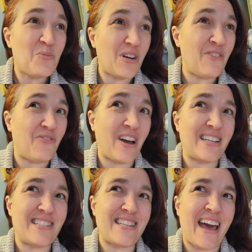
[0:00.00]
Pretty
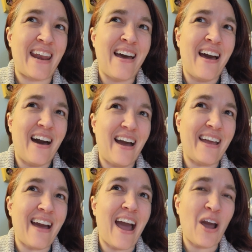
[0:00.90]
fucking sad.
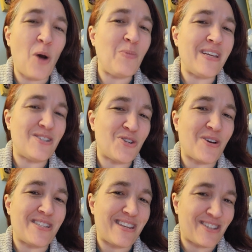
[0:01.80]
I hope he
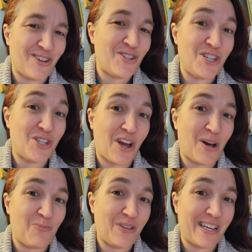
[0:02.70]
enjoys his cushy
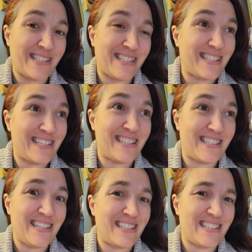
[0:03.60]
job, because this
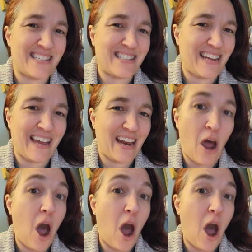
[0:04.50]
is like an